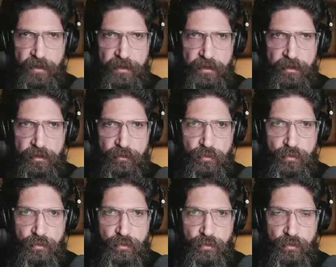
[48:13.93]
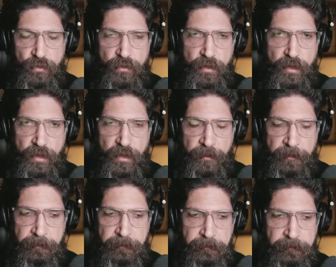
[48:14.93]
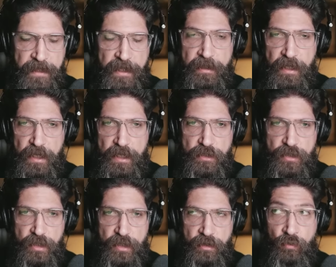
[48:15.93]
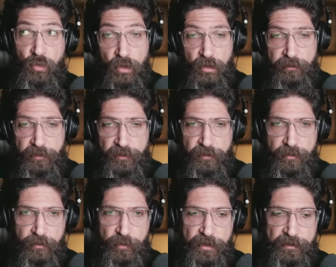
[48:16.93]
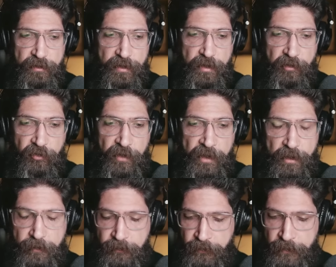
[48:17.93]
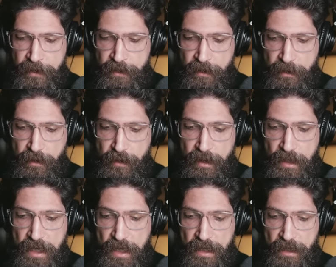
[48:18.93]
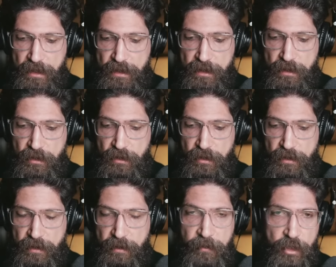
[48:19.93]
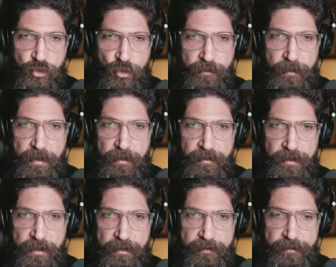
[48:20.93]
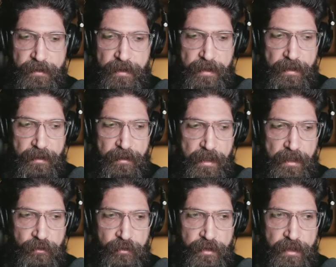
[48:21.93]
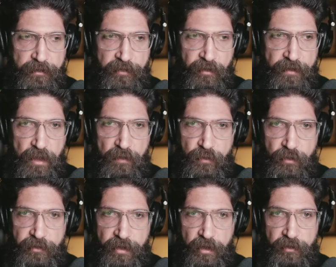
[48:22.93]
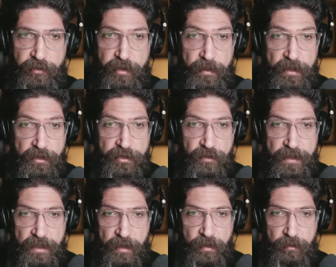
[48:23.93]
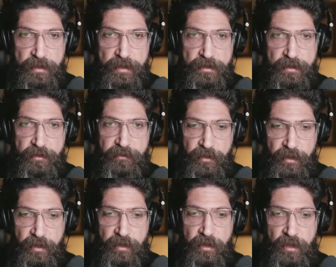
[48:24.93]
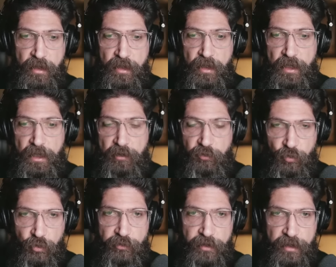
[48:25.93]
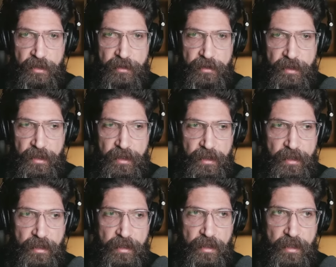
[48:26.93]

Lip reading: ready to engage in wars with Israel. I'm not sure about that. I know that Syria, of course, has the military capabilities in exhausting the